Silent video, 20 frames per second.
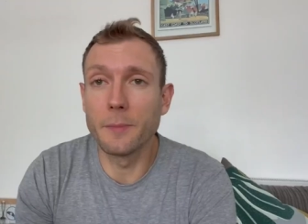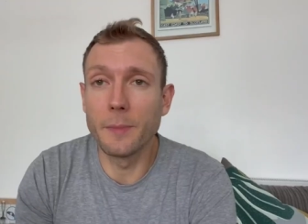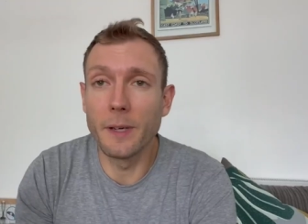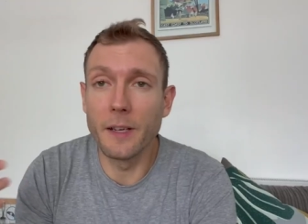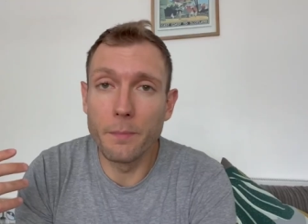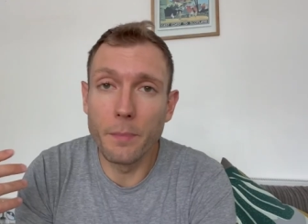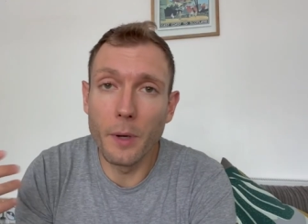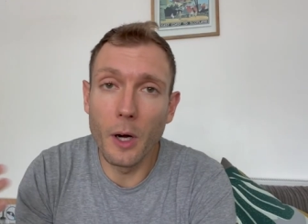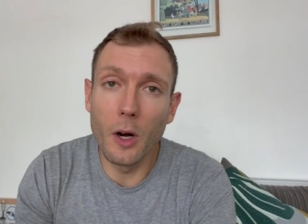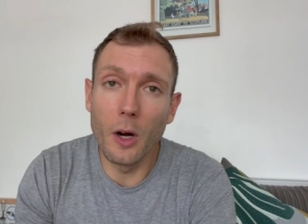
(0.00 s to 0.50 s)

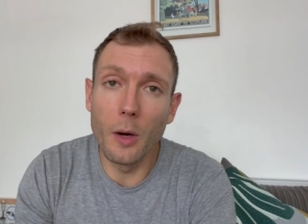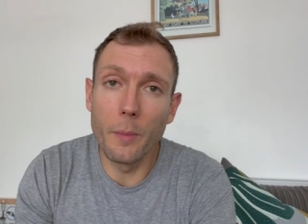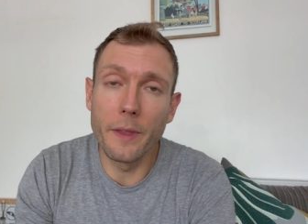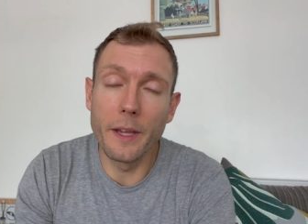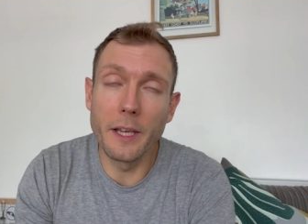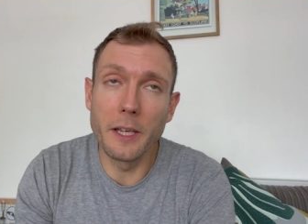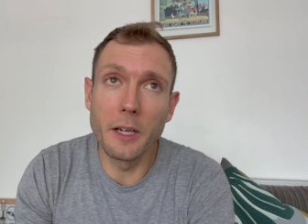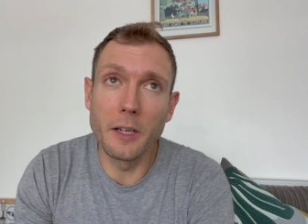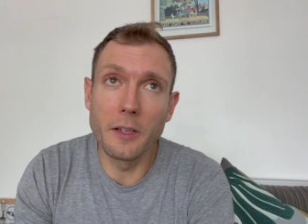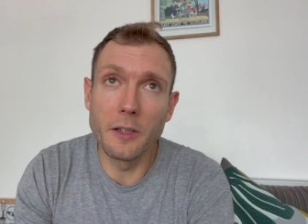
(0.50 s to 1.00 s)
amount of
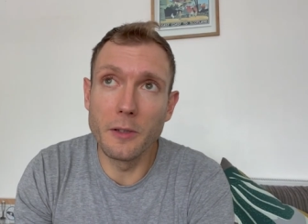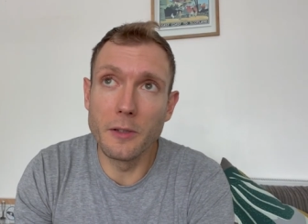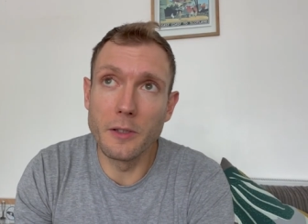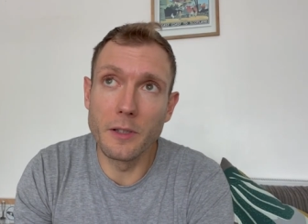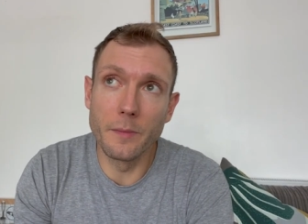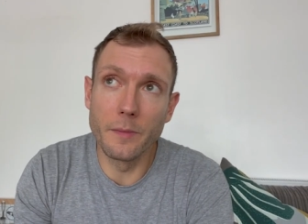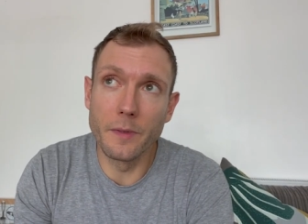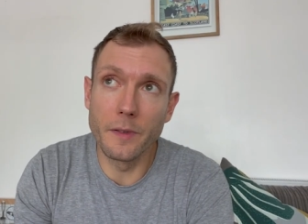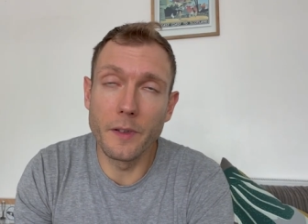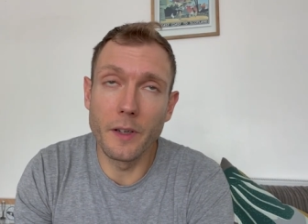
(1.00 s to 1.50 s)
pop that you could
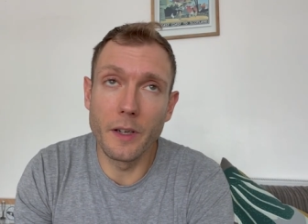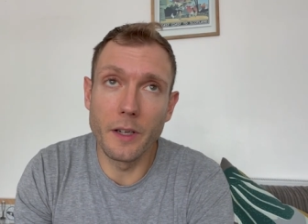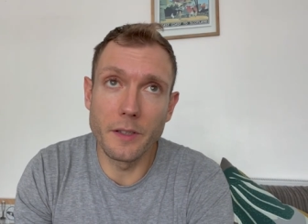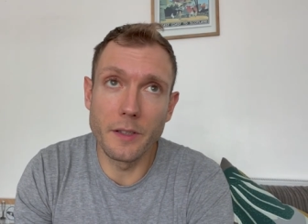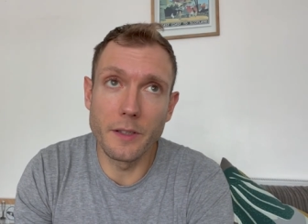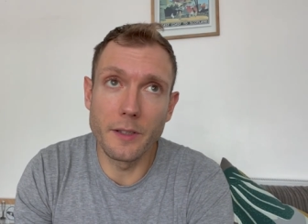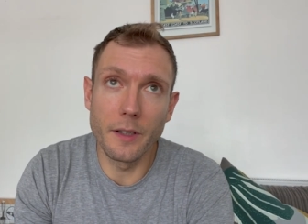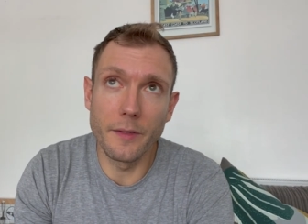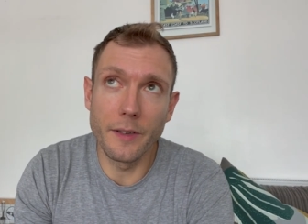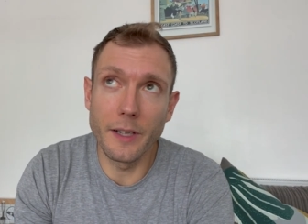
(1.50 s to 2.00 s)
use them for
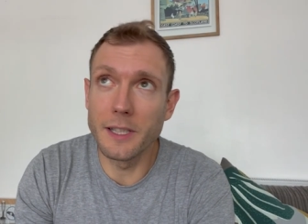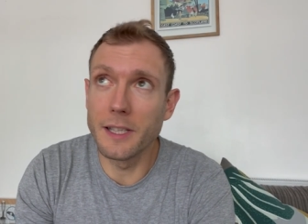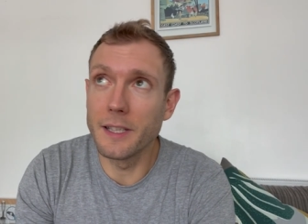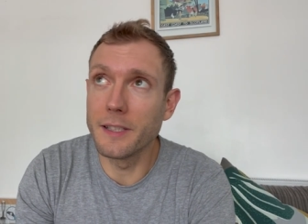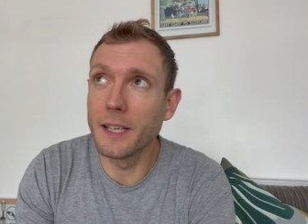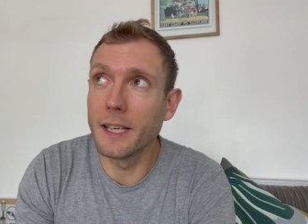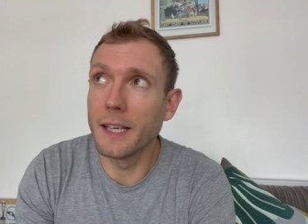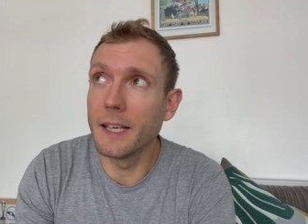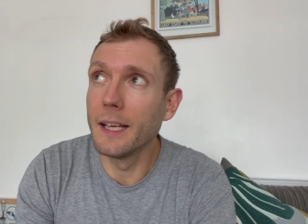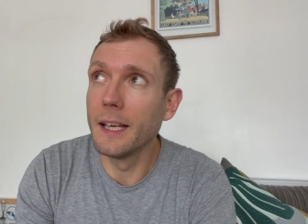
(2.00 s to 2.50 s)
faster stuff. I
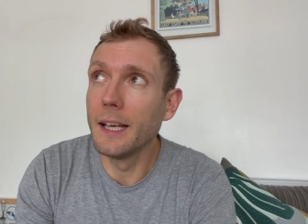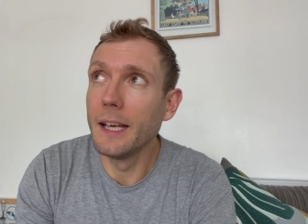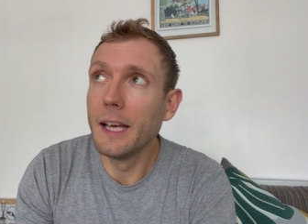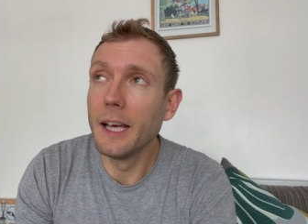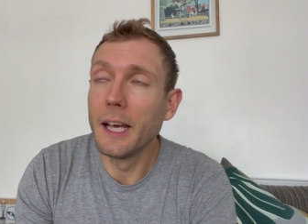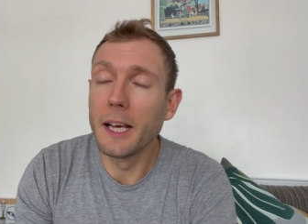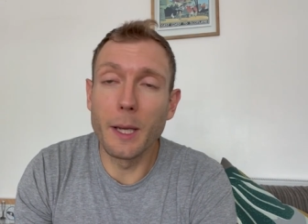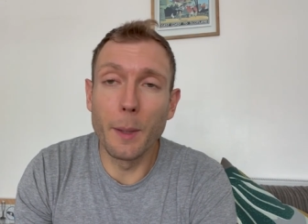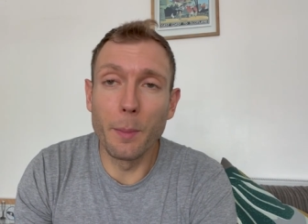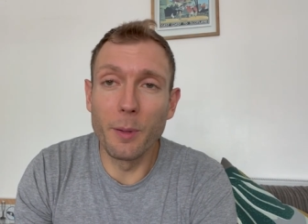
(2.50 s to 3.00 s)
actually set
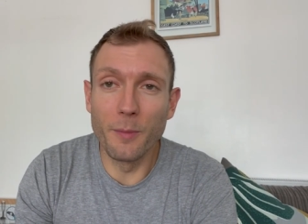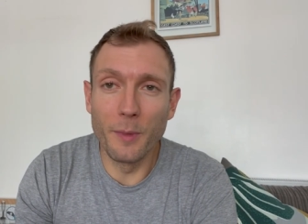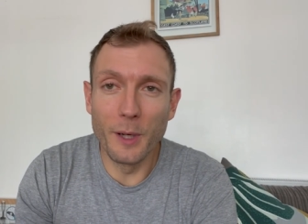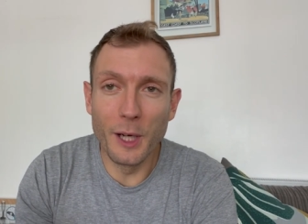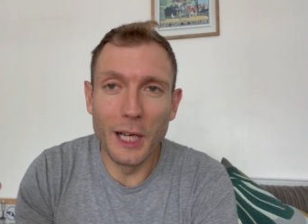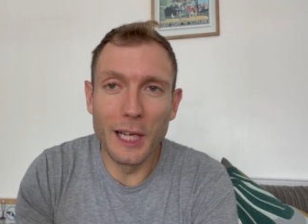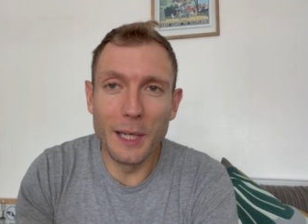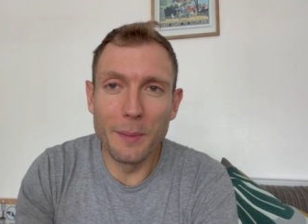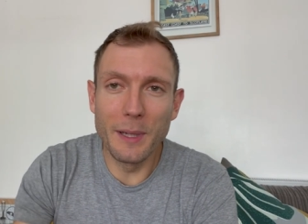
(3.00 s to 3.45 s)
a couple of my early